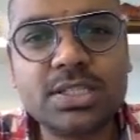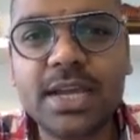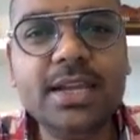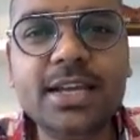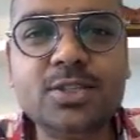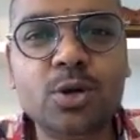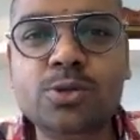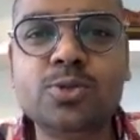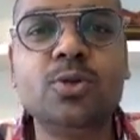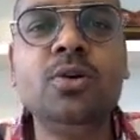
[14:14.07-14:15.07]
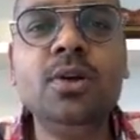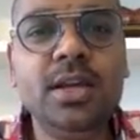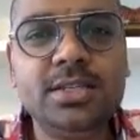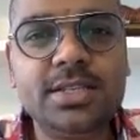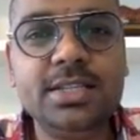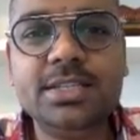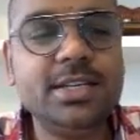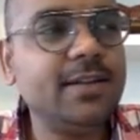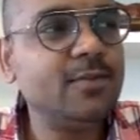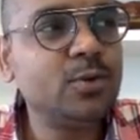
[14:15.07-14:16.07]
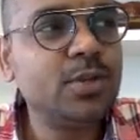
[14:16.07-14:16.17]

China is also sensitive to.